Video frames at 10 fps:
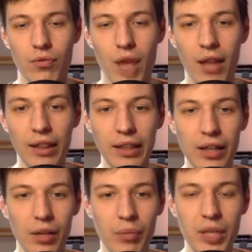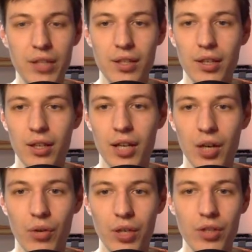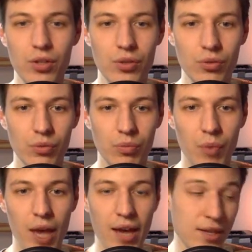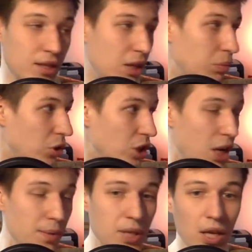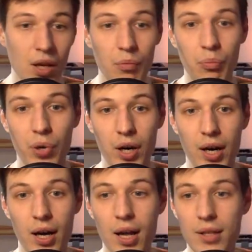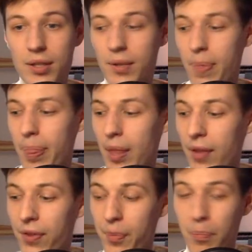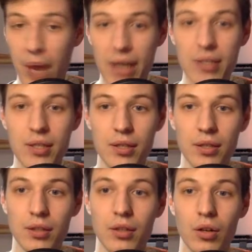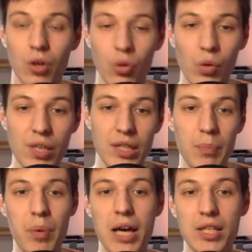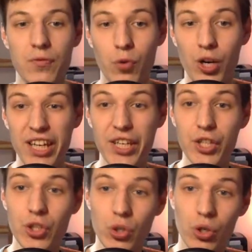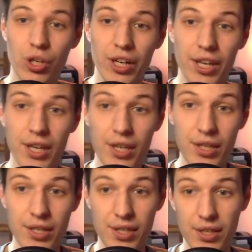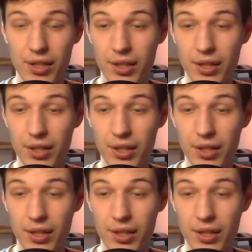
a little bit now into handstand push-ups. But the best, always the best for indoor is